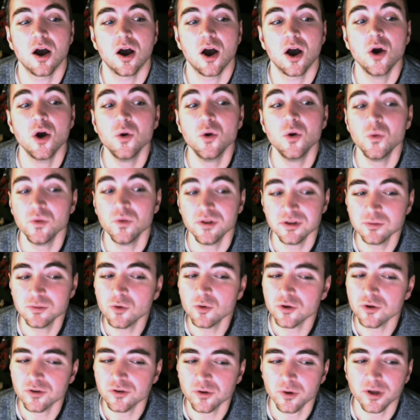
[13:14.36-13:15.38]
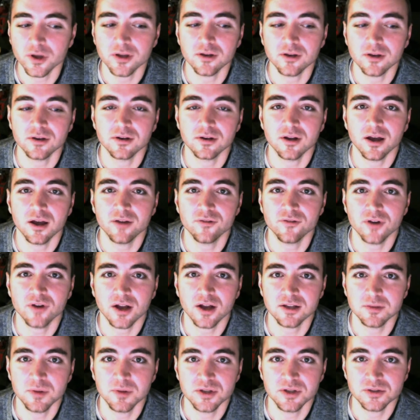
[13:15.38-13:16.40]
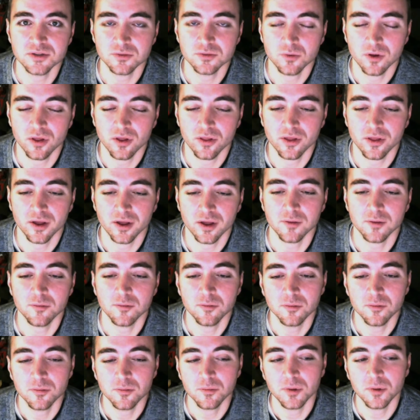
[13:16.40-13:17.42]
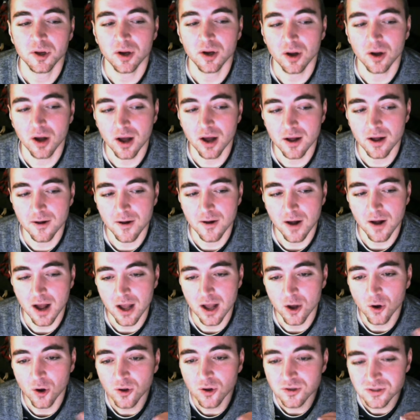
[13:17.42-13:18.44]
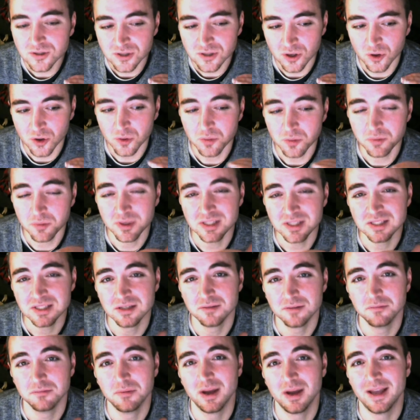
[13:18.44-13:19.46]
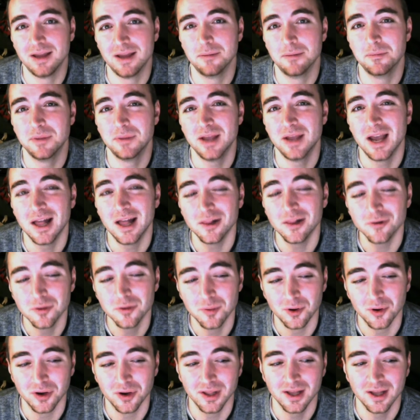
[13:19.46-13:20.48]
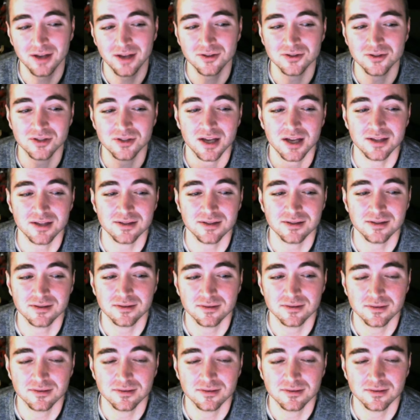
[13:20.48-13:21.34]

Oh, there's more to it. I forgot to mention one other thing. But I also missed my calorie burning exercise.